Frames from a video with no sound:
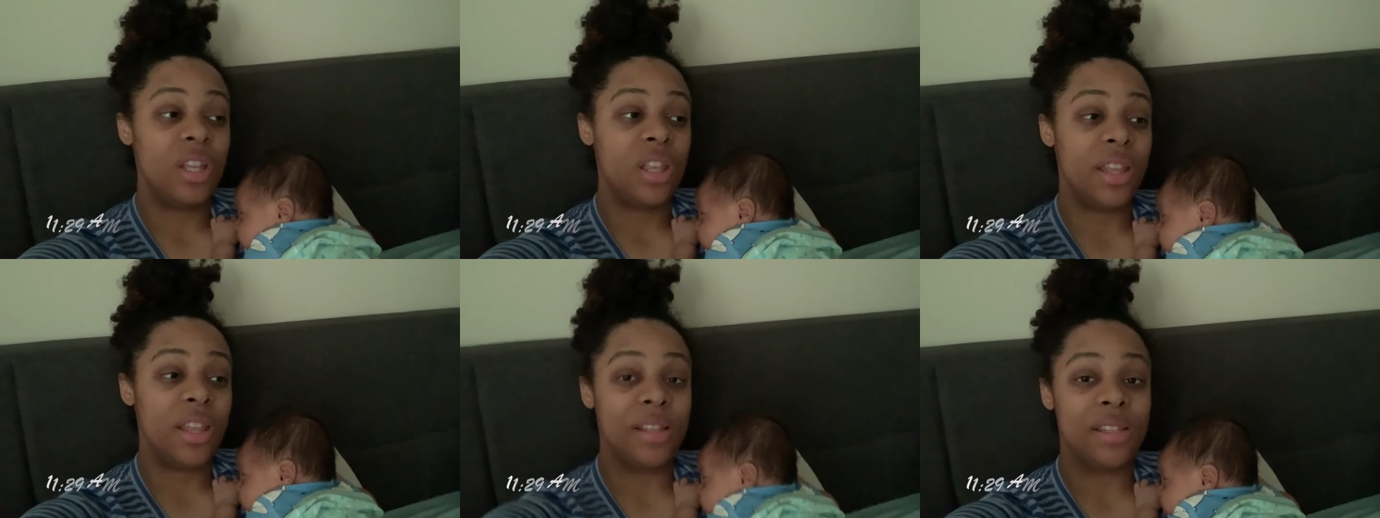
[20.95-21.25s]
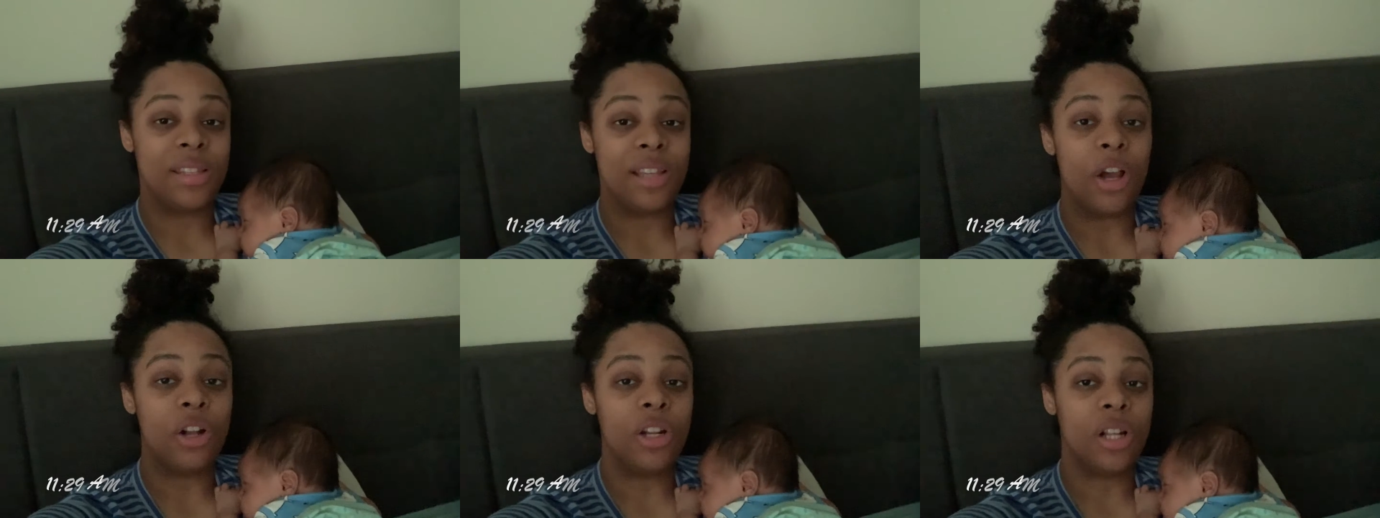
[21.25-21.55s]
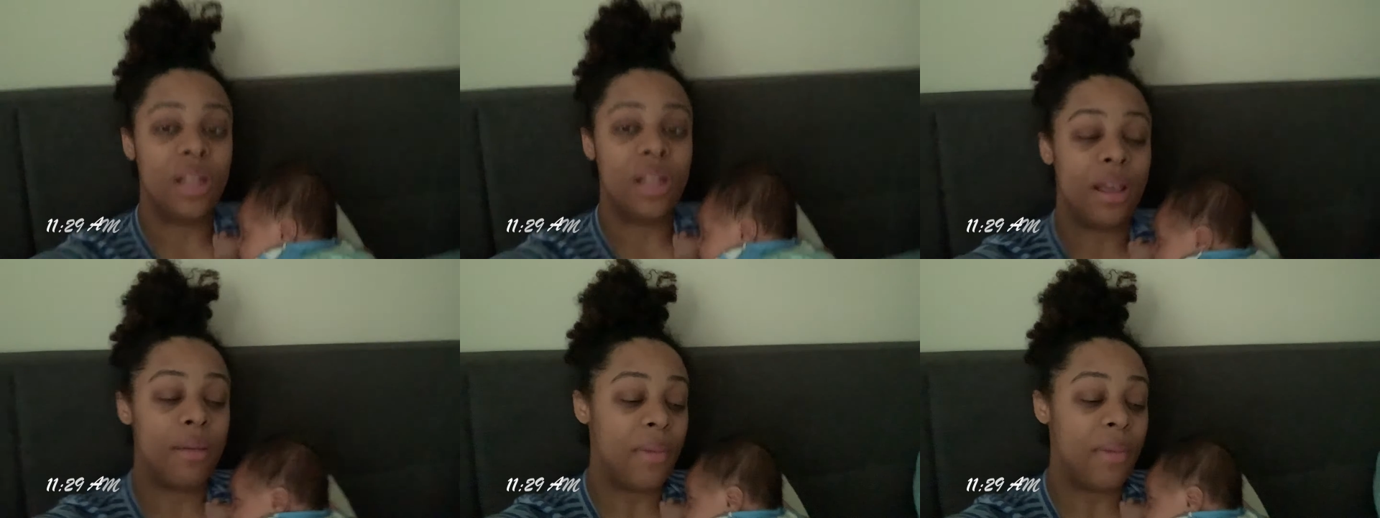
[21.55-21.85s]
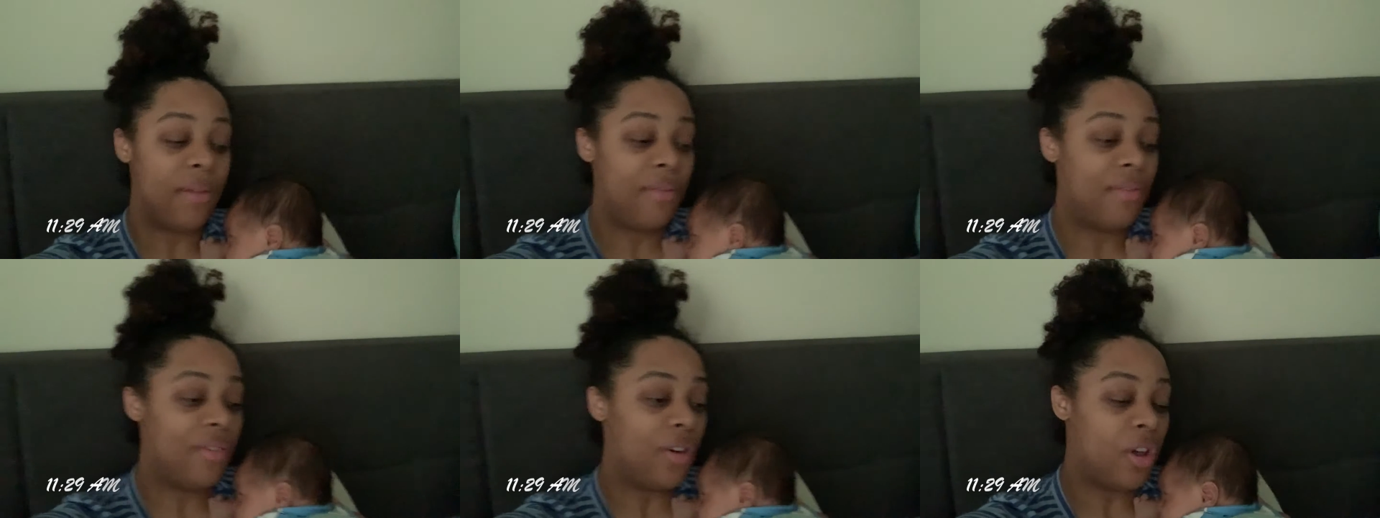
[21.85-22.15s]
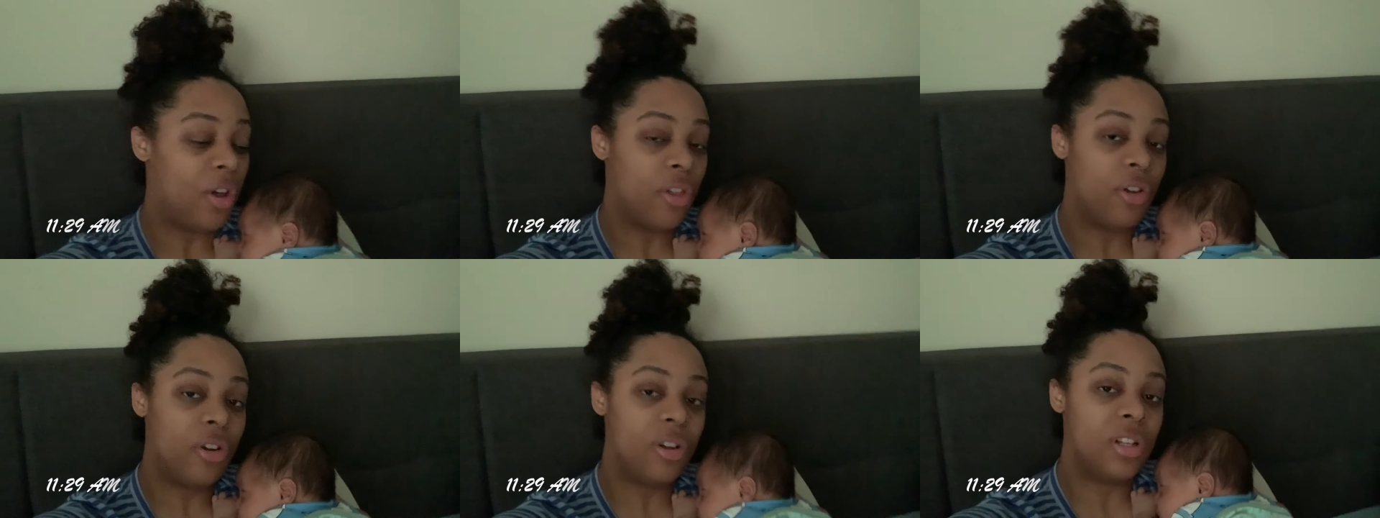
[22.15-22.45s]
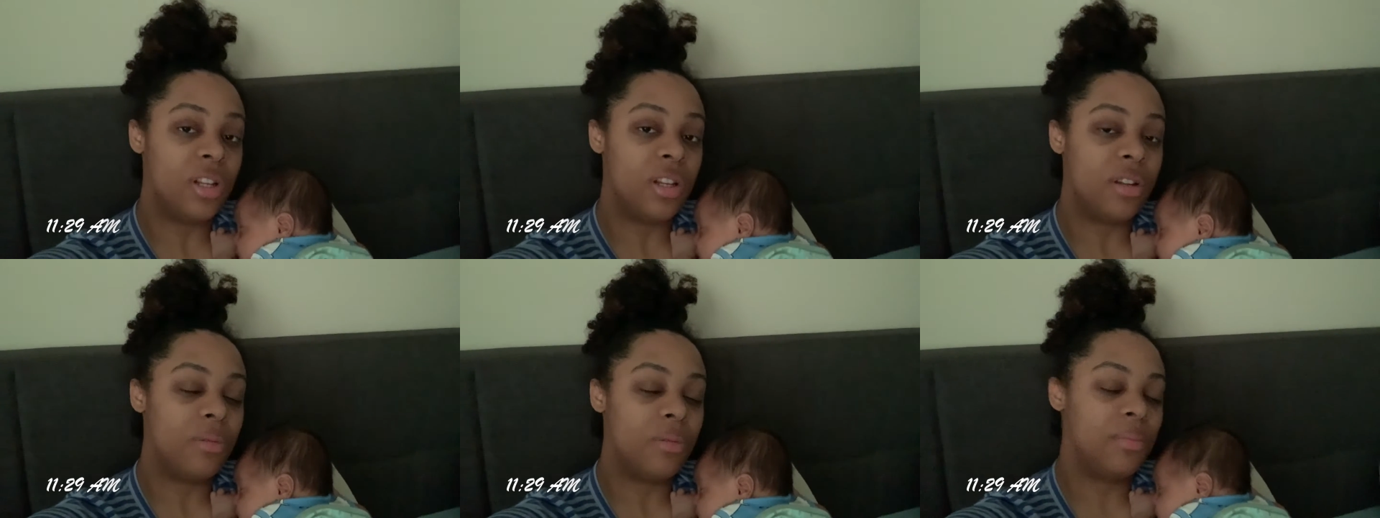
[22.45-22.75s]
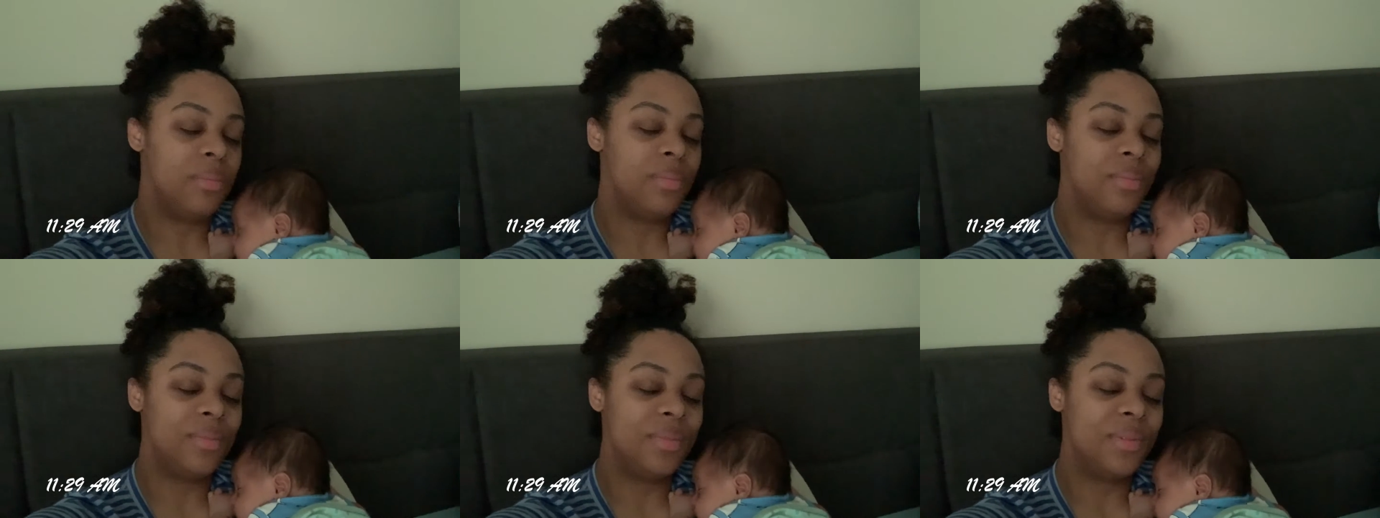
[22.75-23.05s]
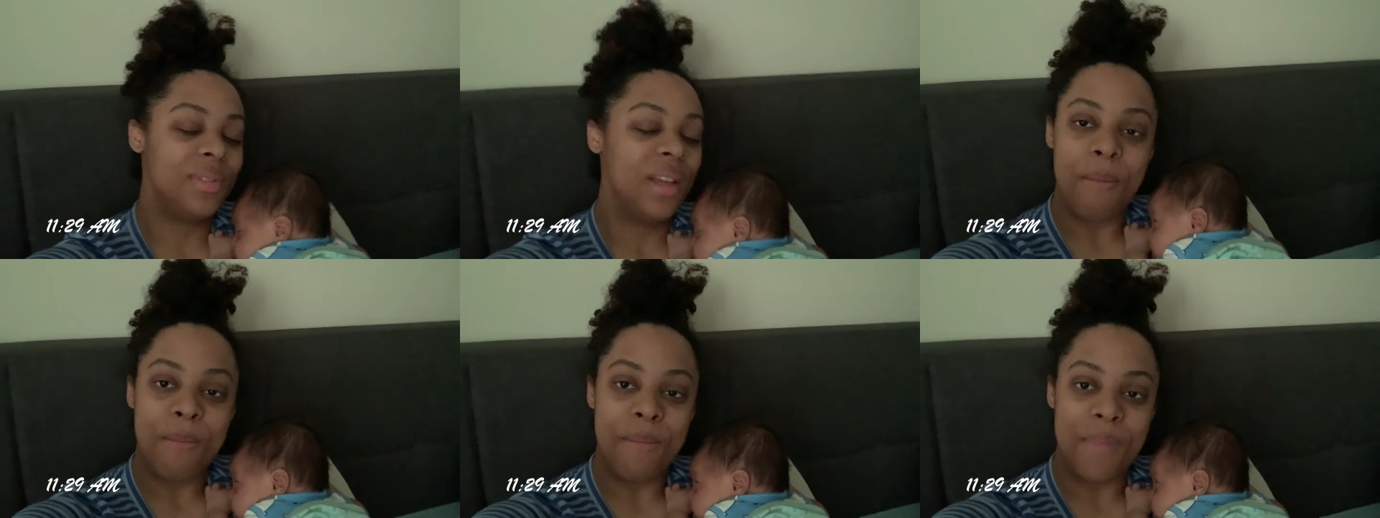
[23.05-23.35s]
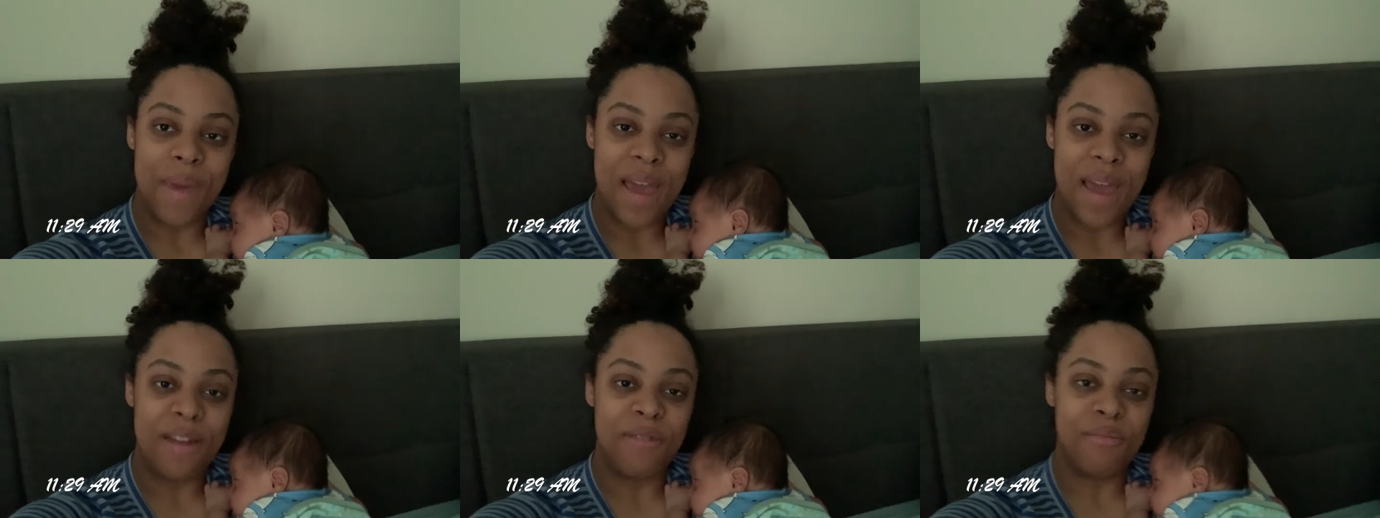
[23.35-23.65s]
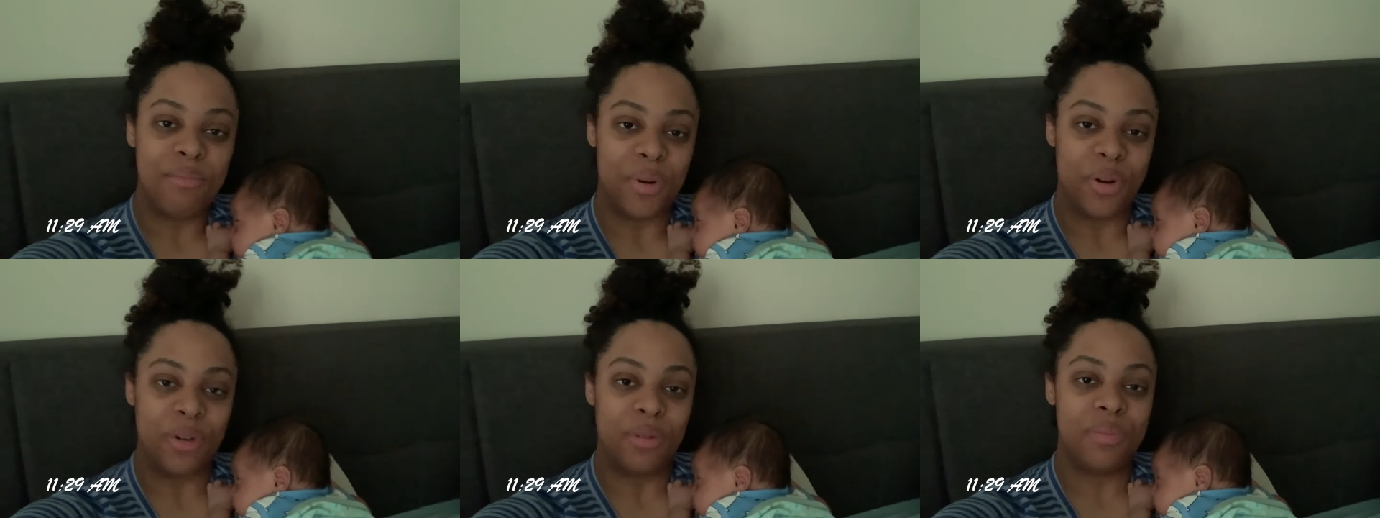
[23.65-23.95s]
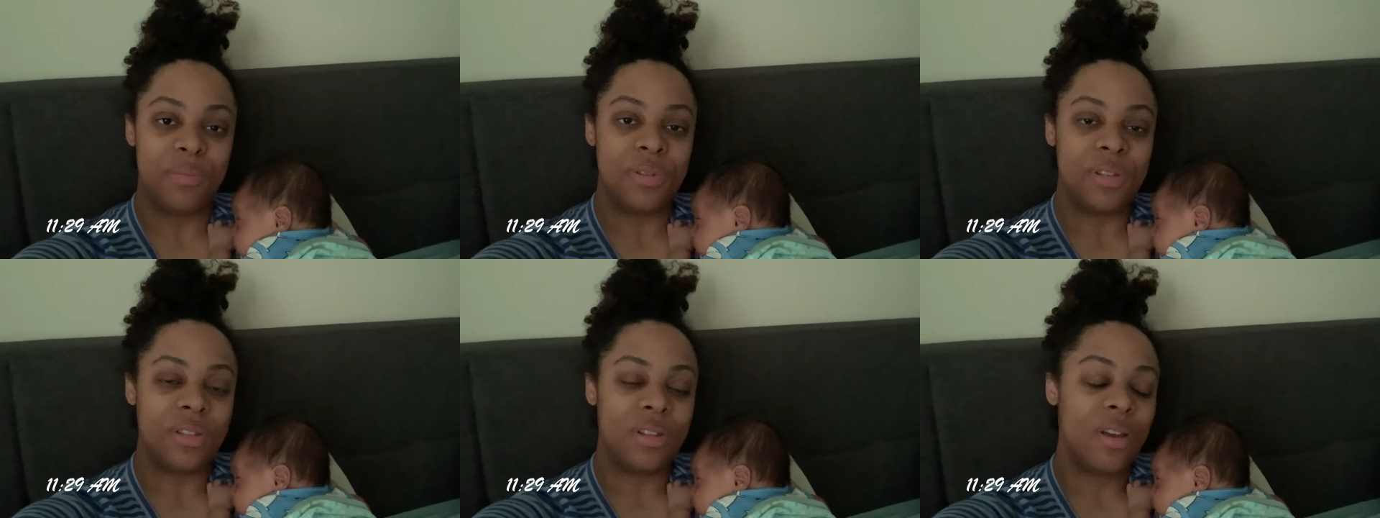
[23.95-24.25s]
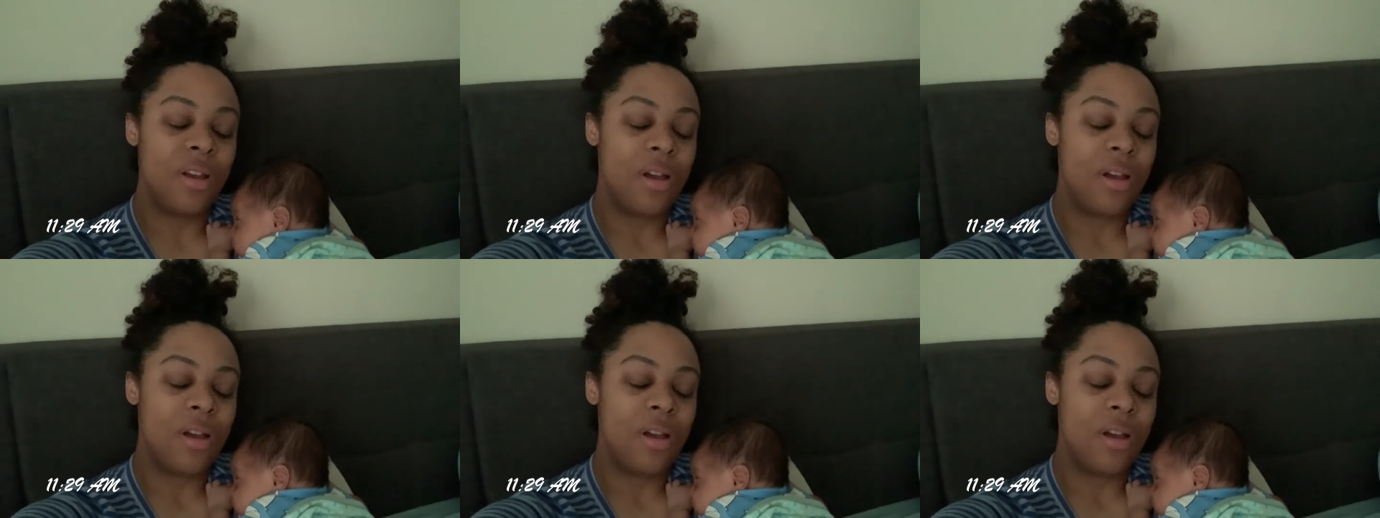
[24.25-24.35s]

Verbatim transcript: that sounded like my father did them. Man burps.